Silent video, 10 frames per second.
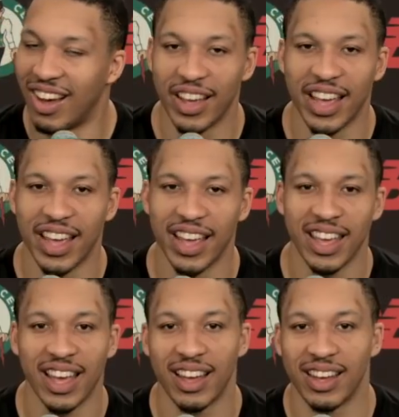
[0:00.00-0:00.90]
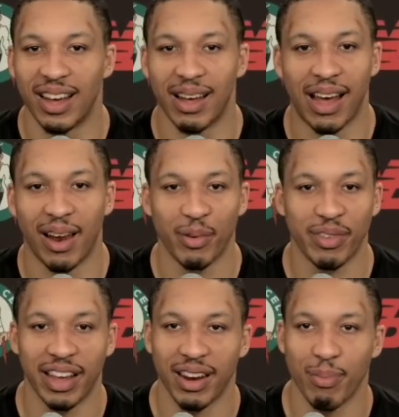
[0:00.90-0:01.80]
Oh yeah, yeah, yeah. I, I don't
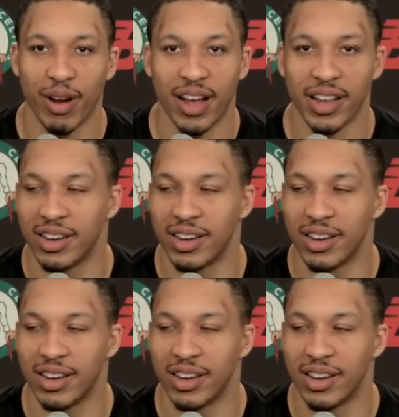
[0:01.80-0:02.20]
take any pride.